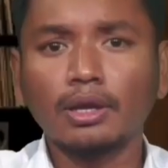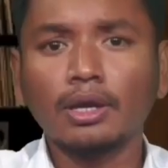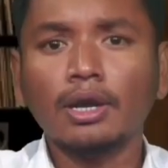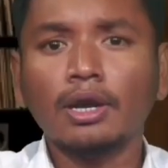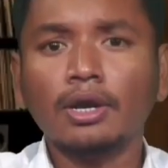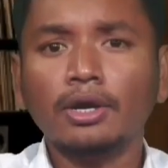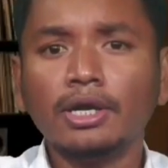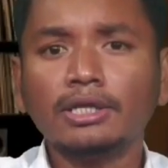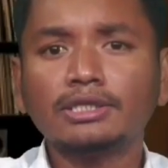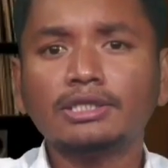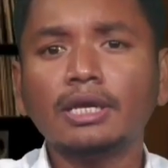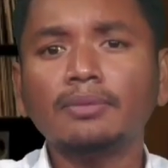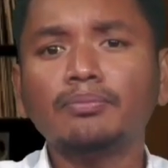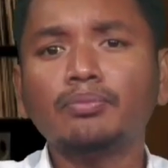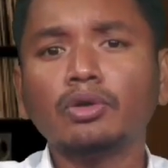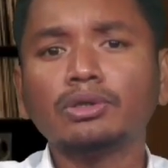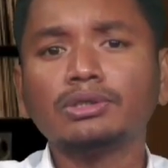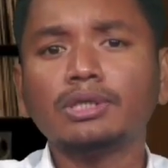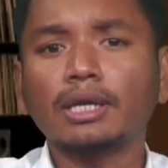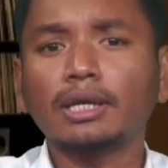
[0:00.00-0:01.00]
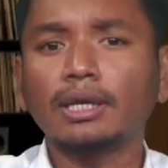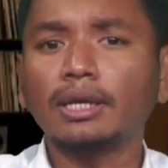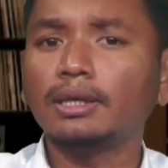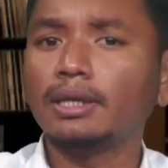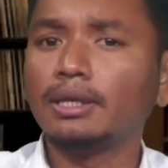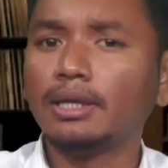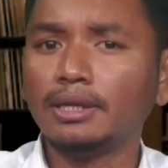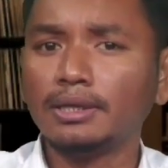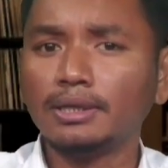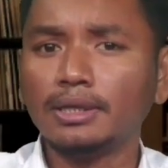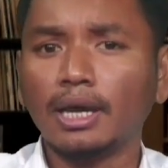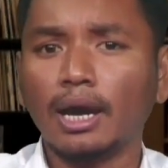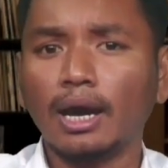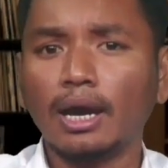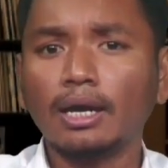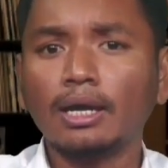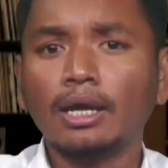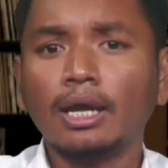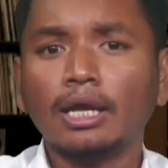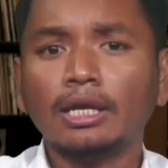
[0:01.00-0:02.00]
Recent projects in
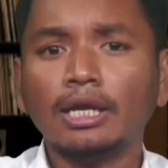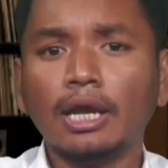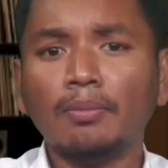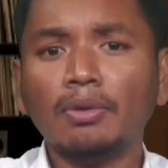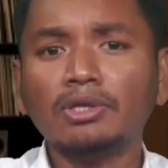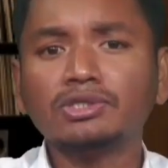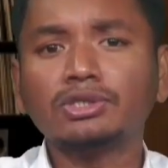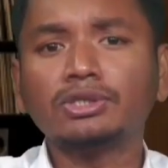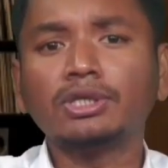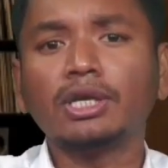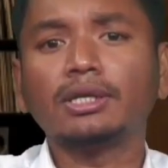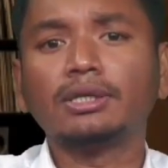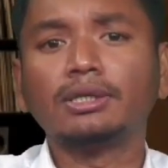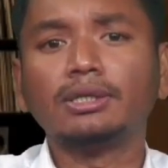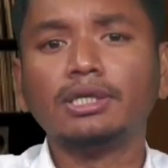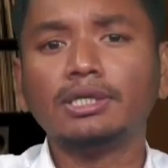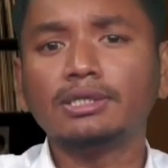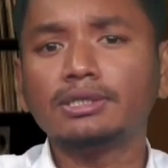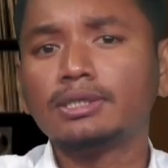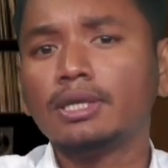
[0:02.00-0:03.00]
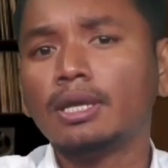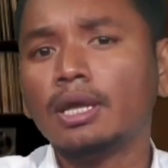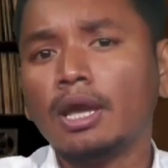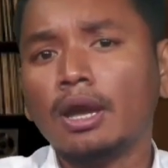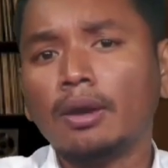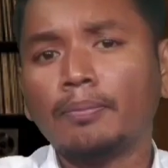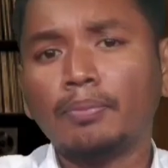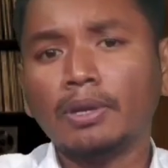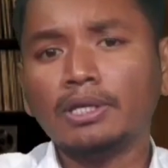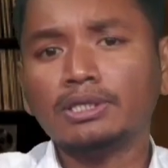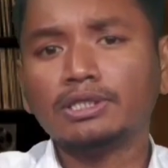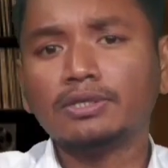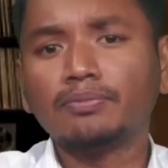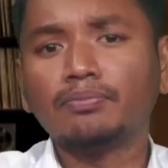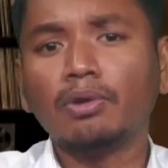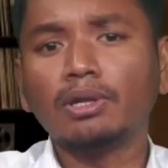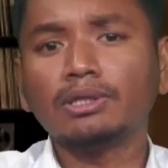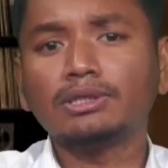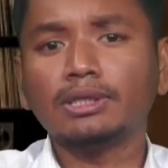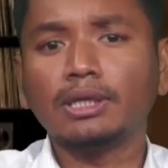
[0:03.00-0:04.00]
India demonstrate these
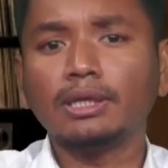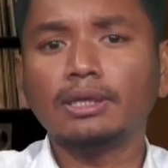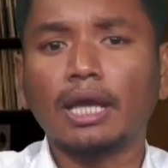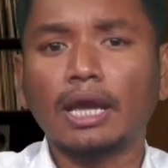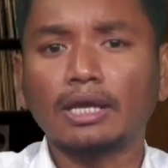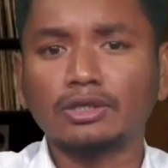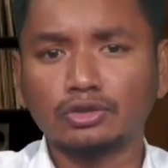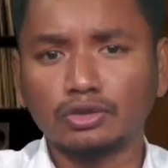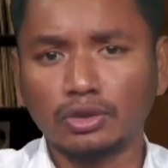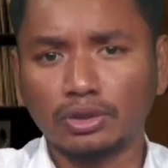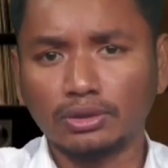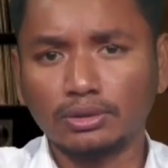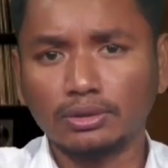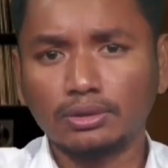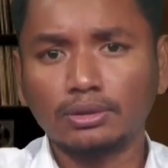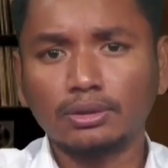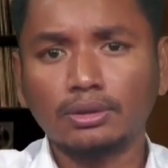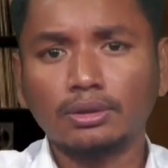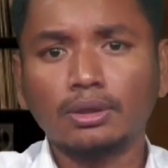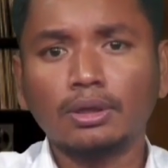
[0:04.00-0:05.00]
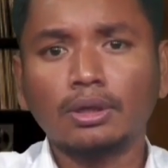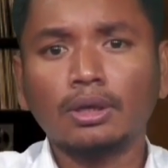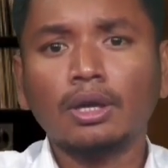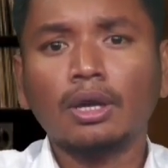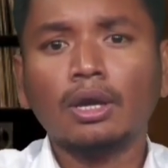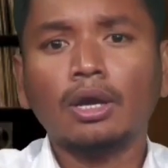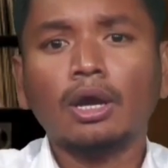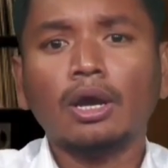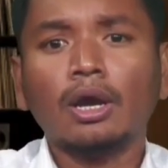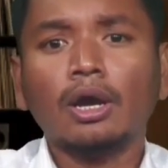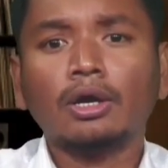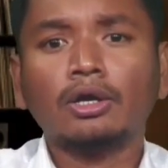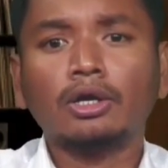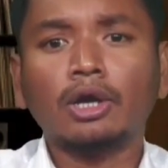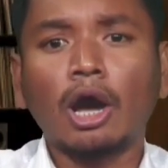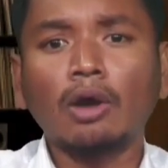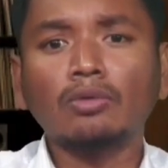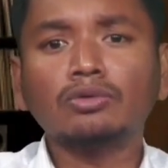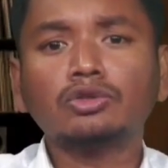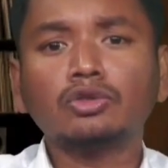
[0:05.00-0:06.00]
principles in action.
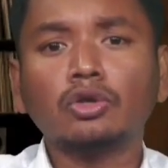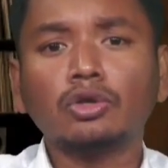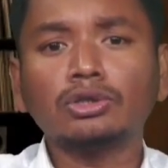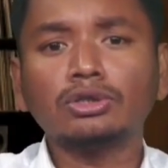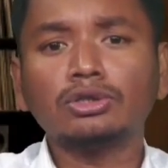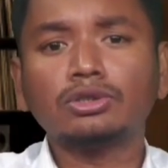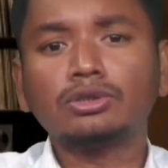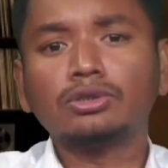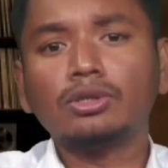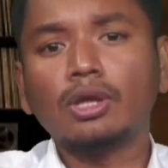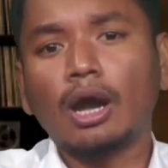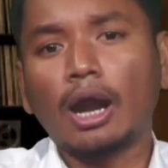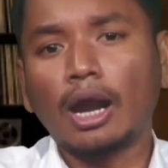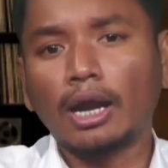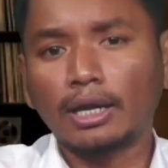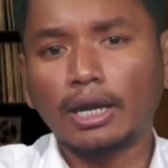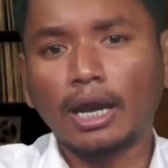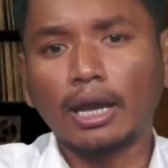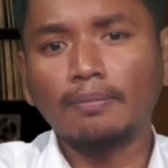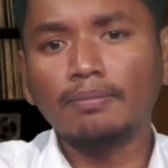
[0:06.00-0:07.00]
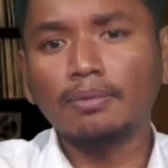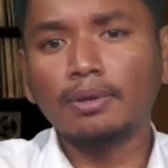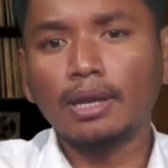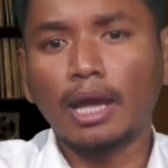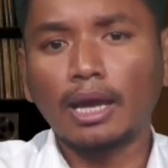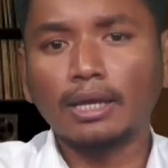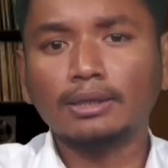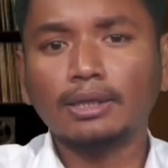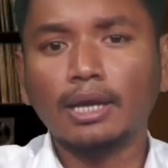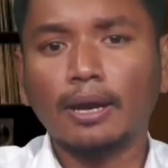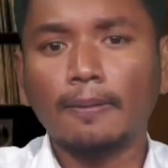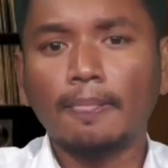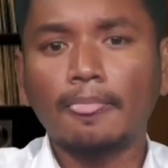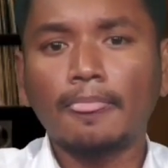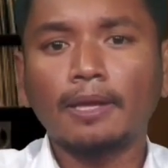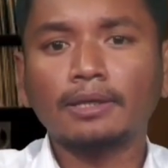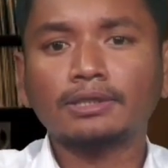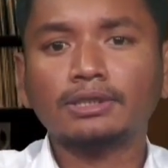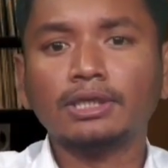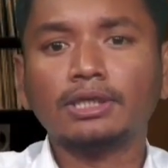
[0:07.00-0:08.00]
Crowdsourced archive like the
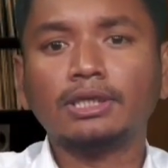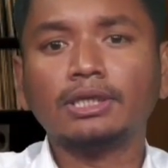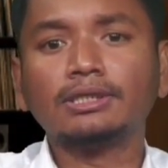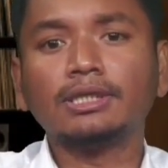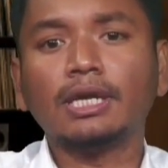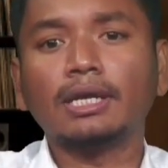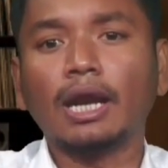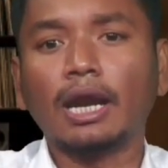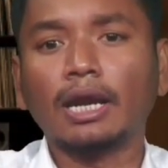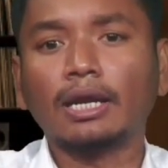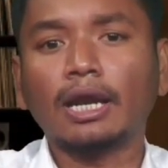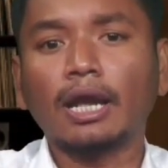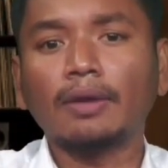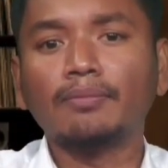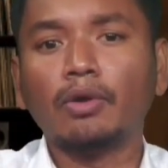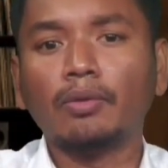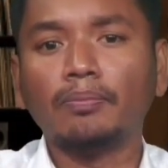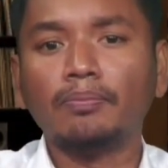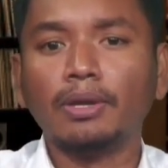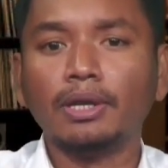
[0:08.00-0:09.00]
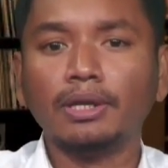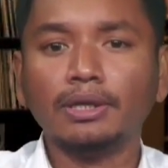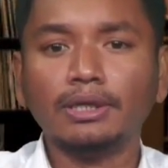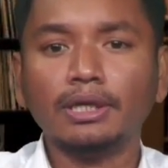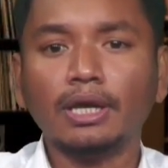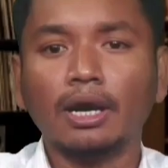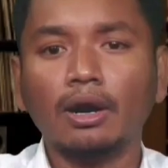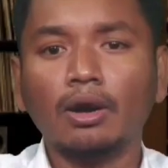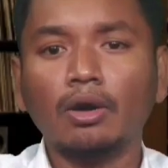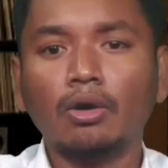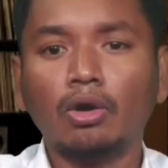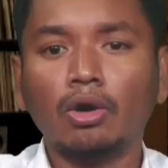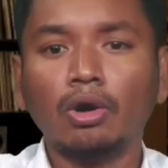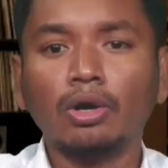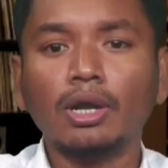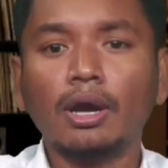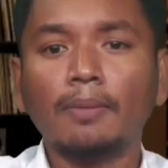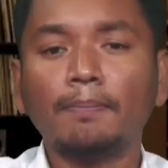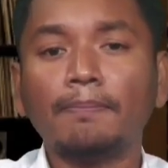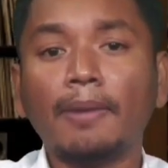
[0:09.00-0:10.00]
Citizen Archive of India or
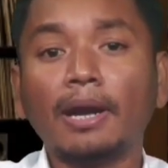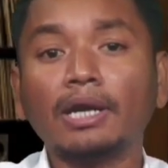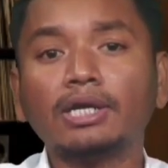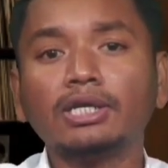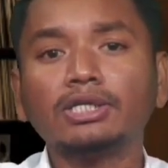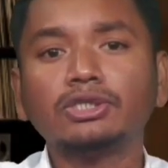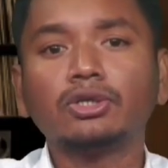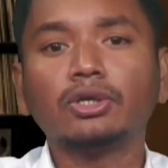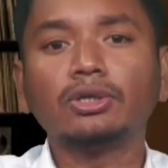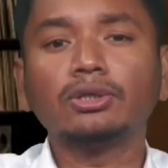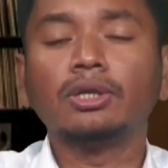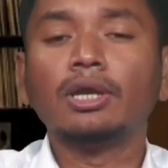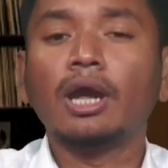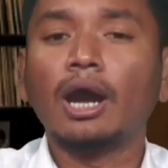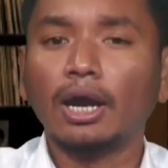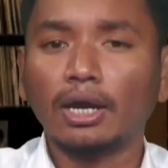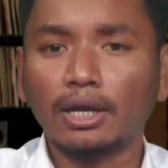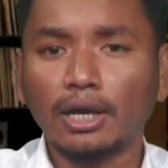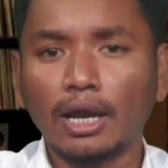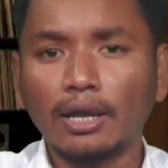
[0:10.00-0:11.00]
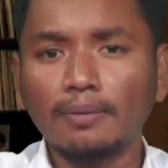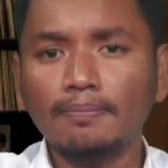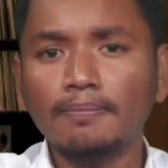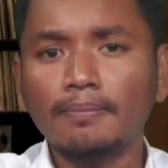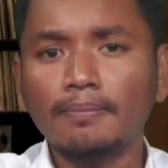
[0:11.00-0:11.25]
the Partition Archive